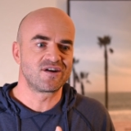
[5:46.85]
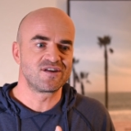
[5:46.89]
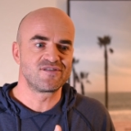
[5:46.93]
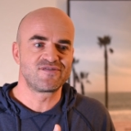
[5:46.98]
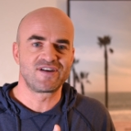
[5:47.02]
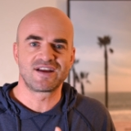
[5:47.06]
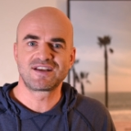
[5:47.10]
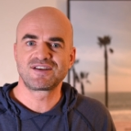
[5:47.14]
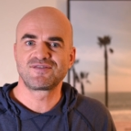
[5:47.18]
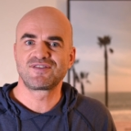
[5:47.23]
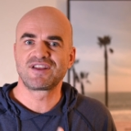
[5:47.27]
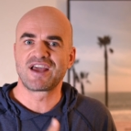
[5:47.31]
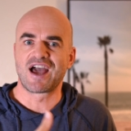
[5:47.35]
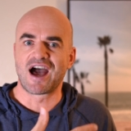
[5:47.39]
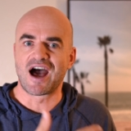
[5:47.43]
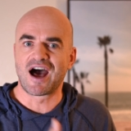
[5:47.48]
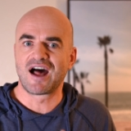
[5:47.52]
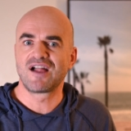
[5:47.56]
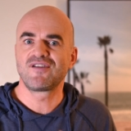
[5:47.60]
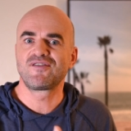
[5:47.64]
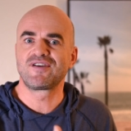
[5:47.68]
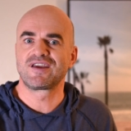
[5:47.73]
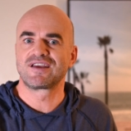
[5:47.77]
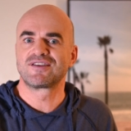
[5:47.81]
effectively
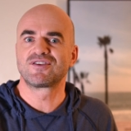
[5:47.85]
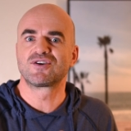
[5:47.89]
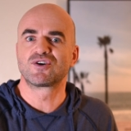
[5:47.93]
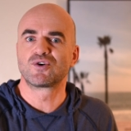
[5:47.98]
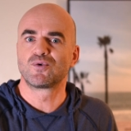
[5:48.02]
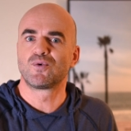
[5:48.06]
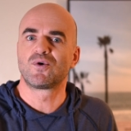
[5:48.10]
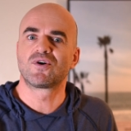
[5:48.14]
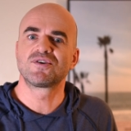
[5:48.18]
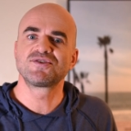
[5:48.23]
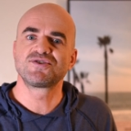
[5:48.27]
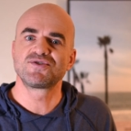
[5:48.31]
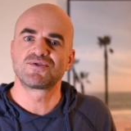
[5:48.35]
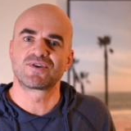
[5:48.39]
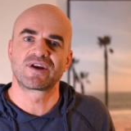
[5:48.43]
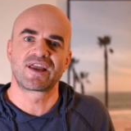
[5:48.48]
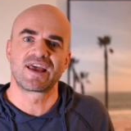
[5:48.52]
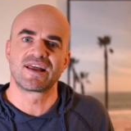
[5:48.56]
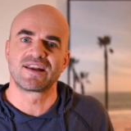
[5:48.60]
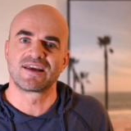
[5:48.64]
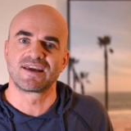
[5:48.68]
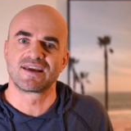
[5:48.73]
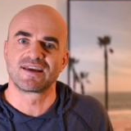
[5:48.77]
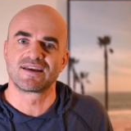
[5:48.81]
halving the rewards you're
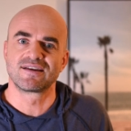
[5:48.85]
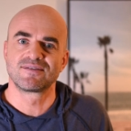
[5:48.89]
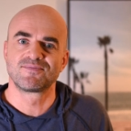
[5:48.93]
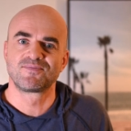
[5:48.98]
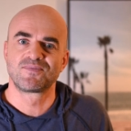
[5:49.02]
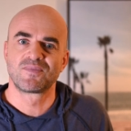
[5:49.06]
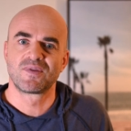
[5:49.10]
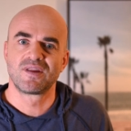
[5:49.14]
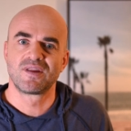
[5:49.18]
getting.